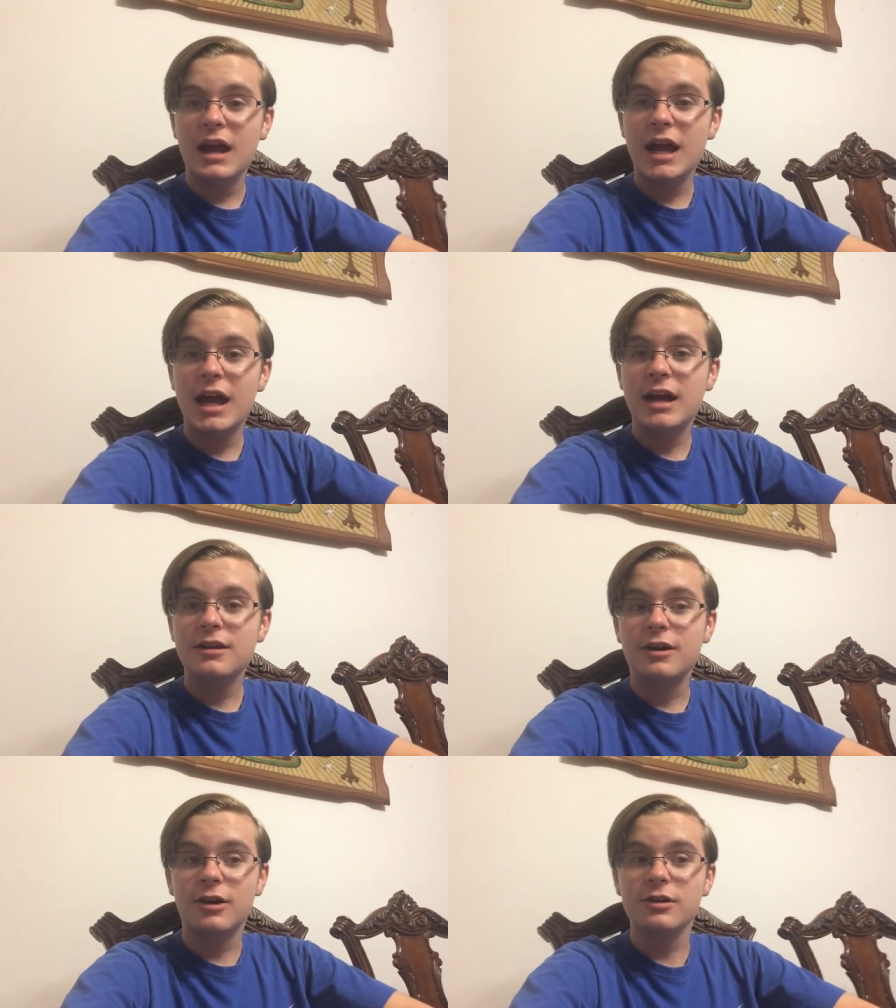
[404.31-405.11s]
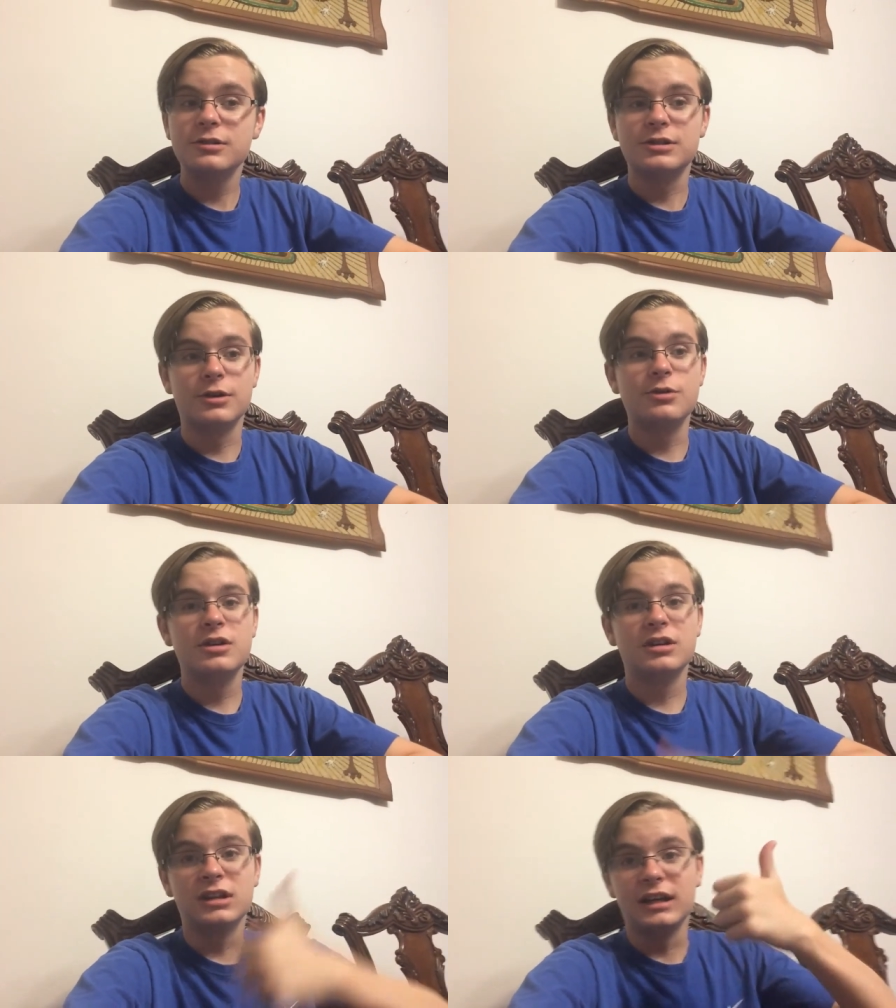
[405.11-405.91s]
And also,
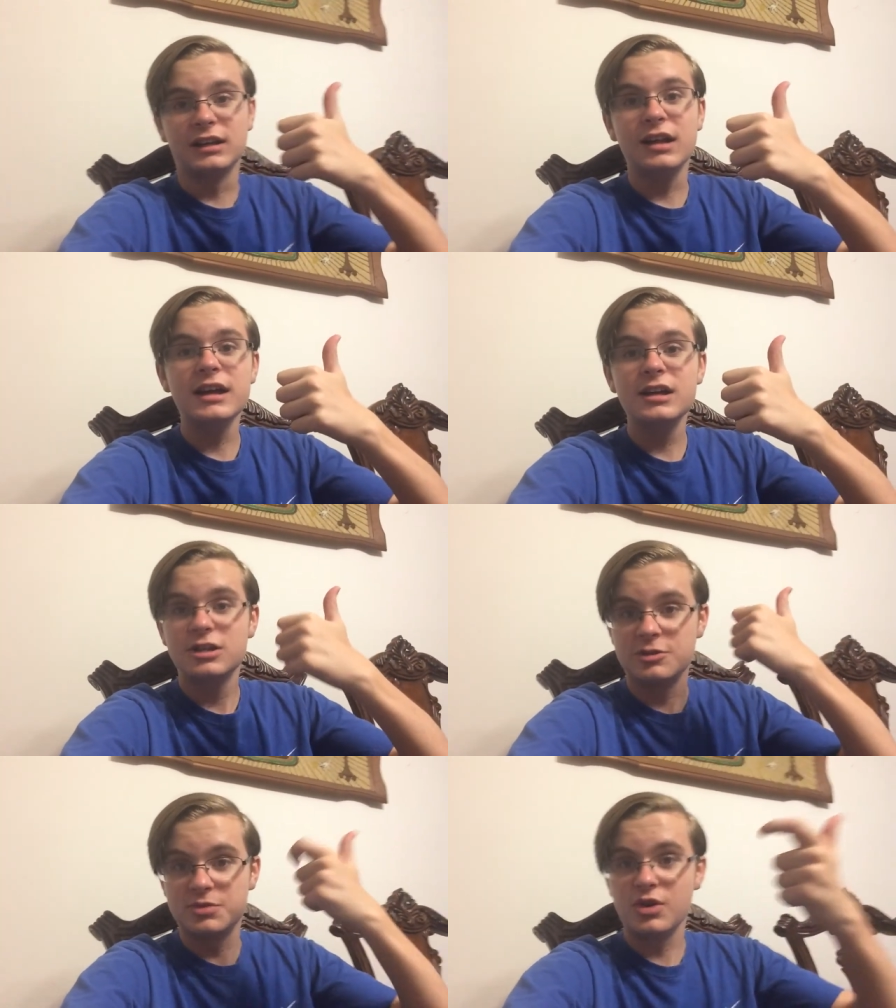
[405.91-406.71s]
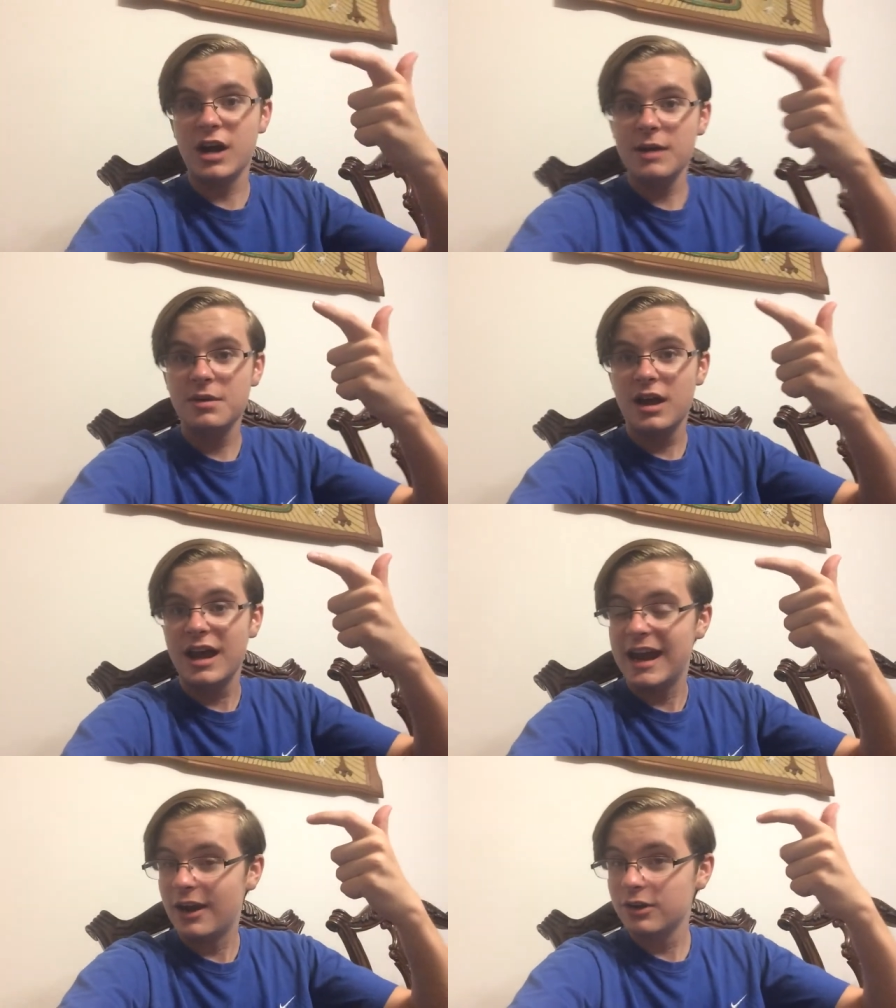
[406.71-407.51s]
click like, subscribe,
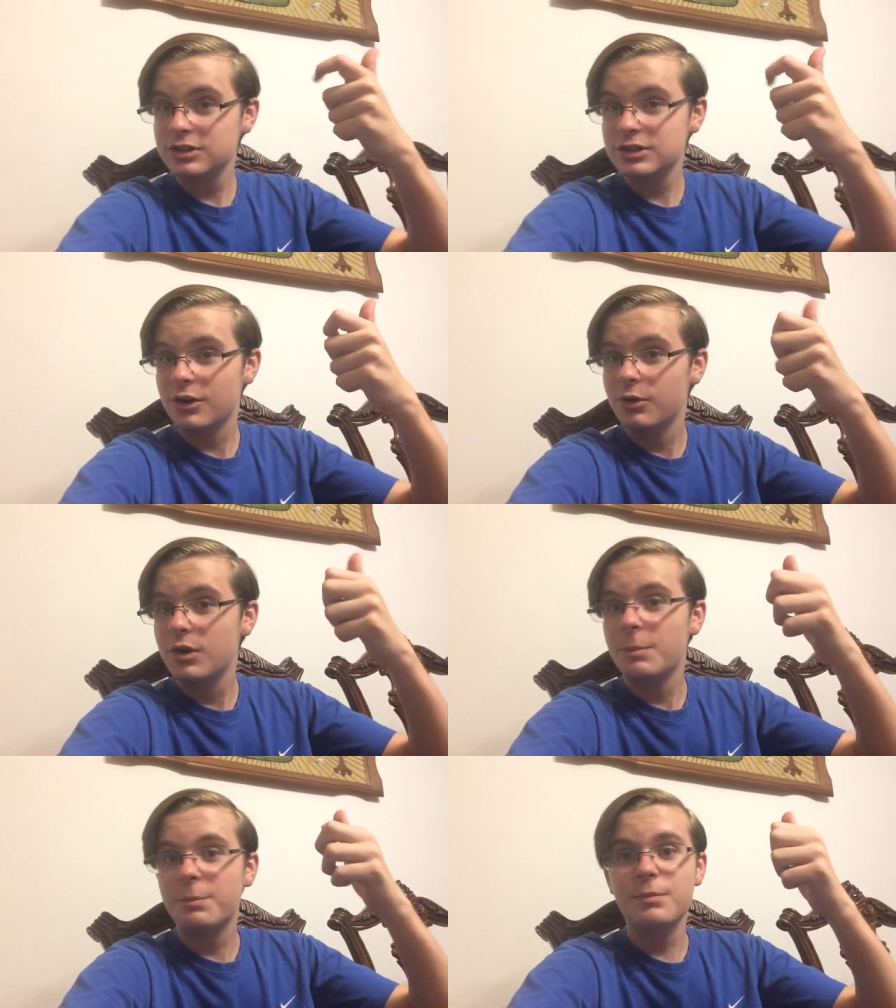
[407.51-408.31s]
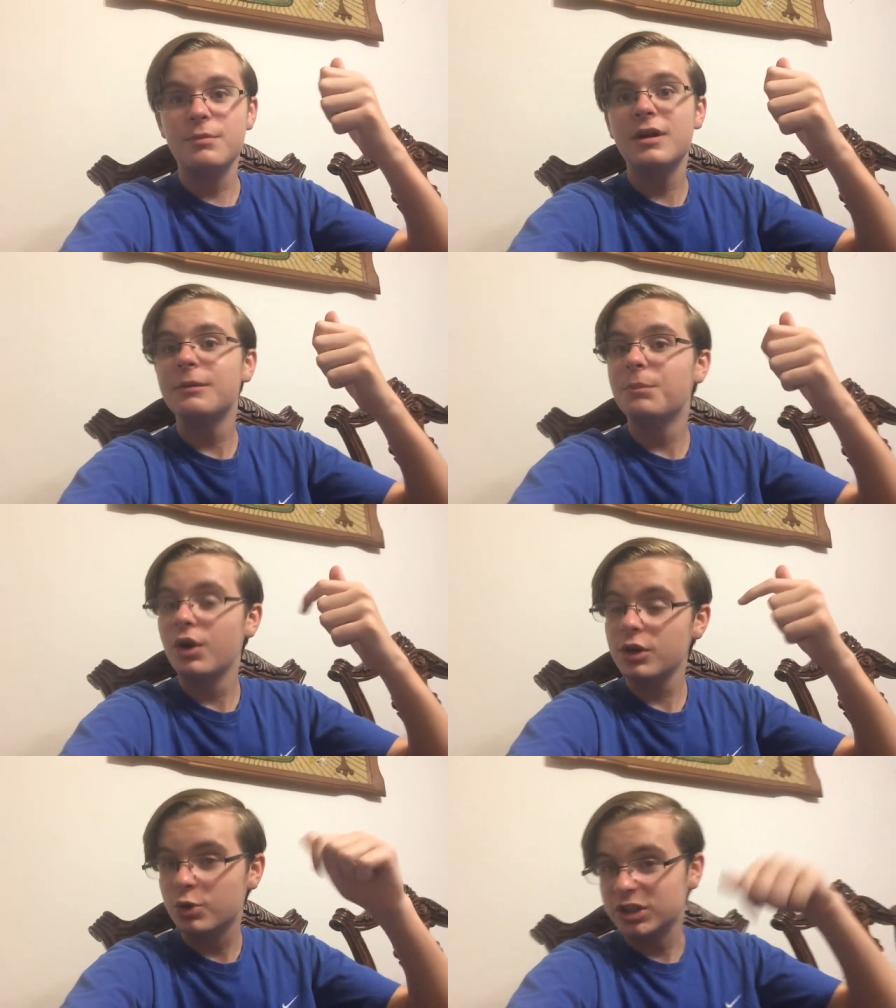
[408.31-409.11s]
and also
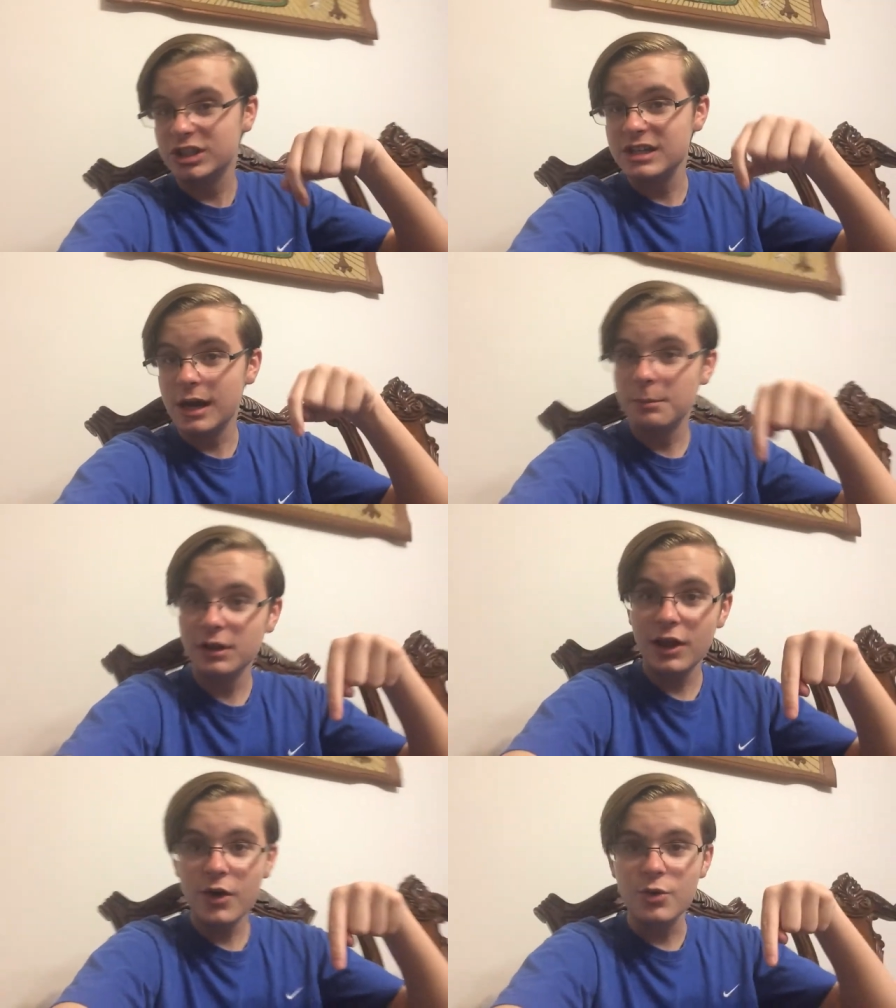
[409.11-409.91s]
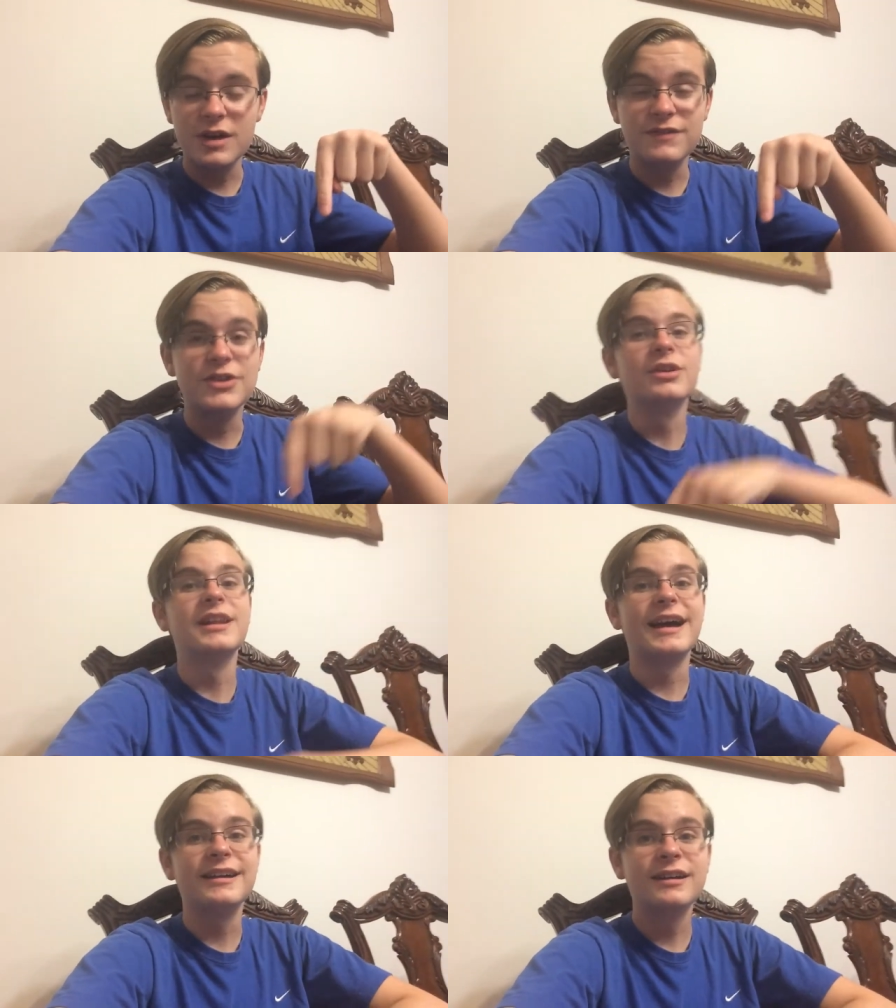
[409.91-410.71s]
put a question down below if you would
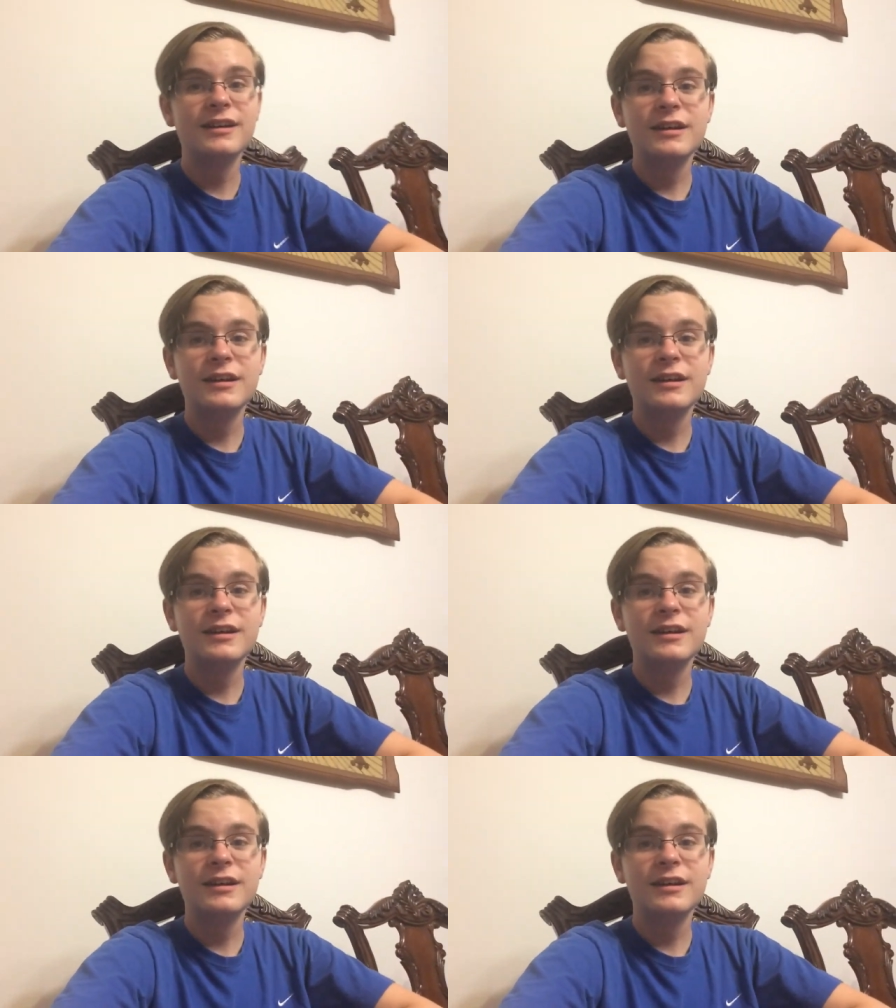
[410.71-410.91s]
like.